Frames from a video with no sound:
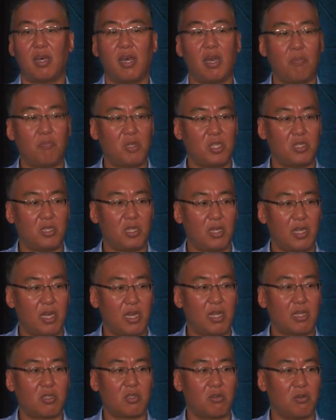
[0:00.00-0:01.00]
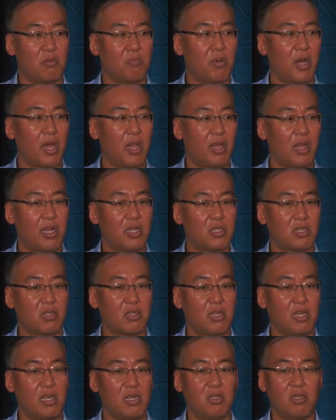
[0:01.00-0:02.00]
epigenetics, your
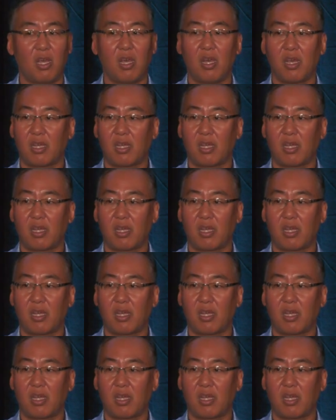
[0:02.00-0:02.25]
biological age,